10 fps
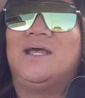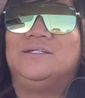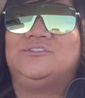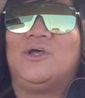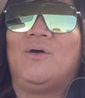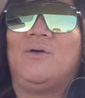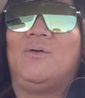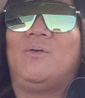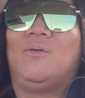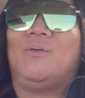
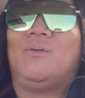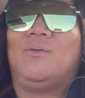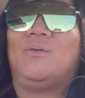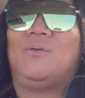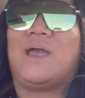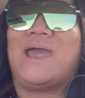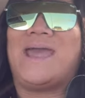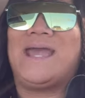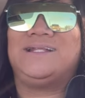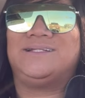So,
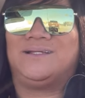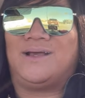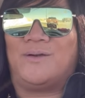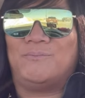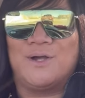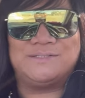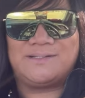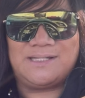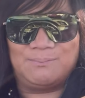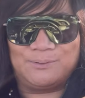and most
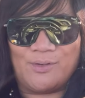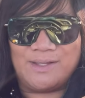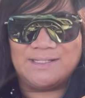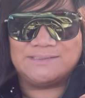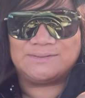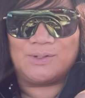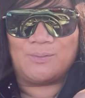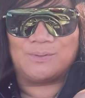of the employees